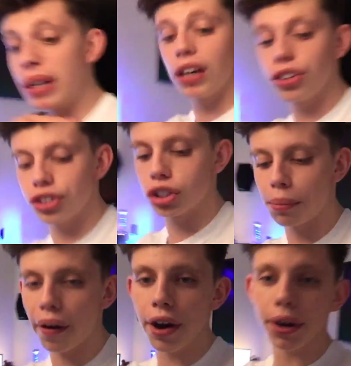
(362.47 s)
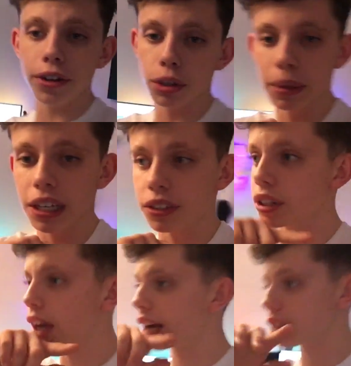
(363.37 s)
in London tomorrow, I'm not in
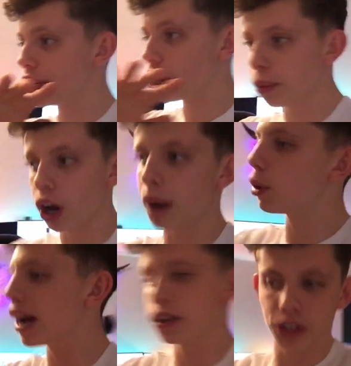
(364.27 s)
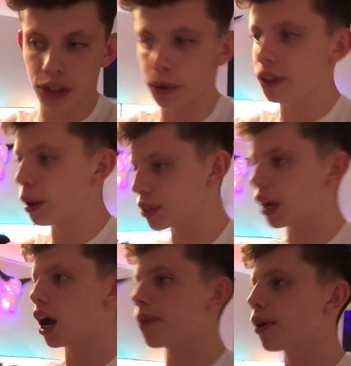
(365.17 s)
London tomorrow, that was a
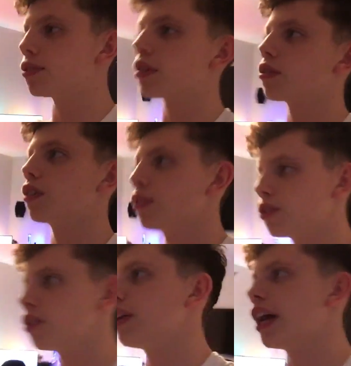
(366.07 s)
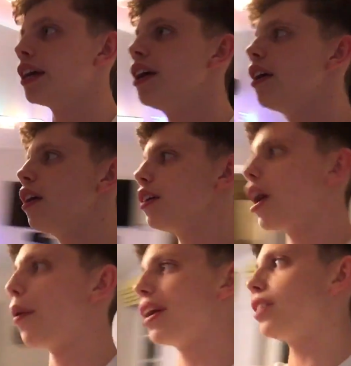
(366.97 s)
lie. I'm going to London on Sunday,
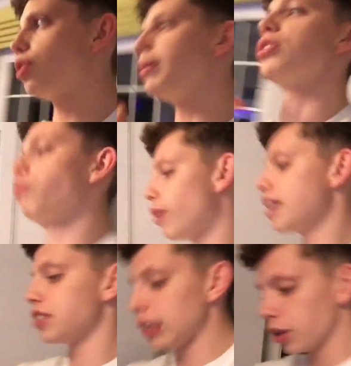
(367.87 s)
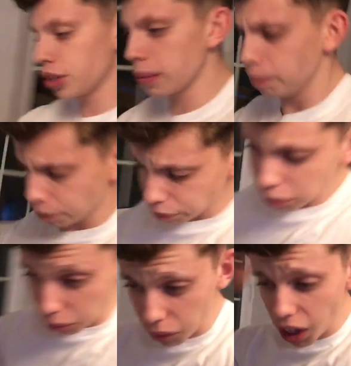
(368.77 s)
going to meet some friends in London.
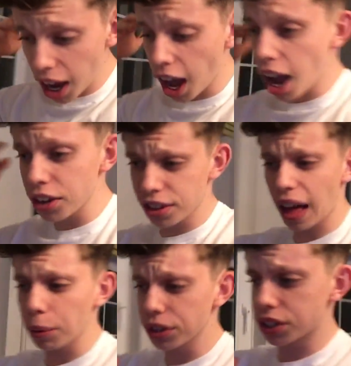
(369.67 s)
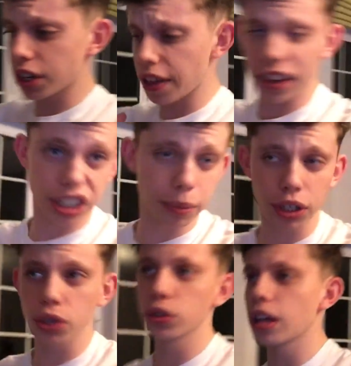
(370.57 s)
That's going to be
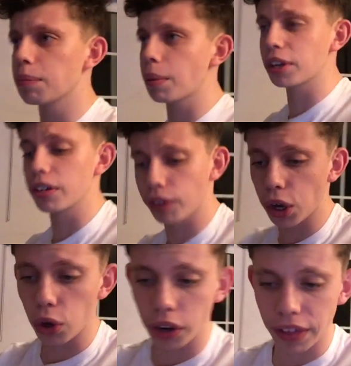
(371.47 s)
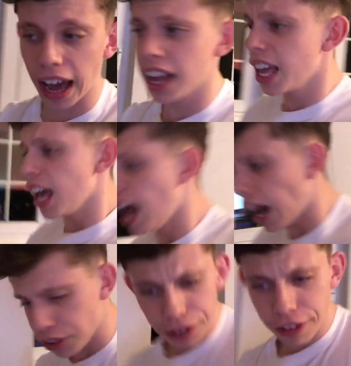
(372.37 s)
cool. I'm probably going to vlog all of that.
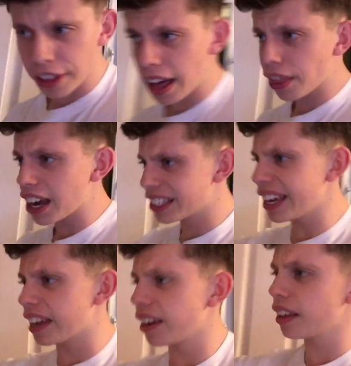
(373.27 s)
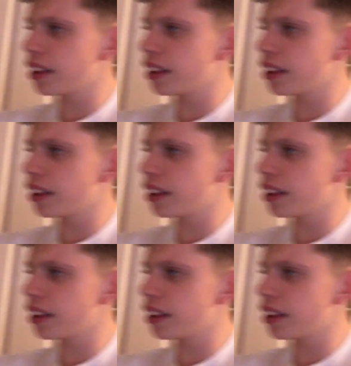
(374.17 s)
And other than that, that is it.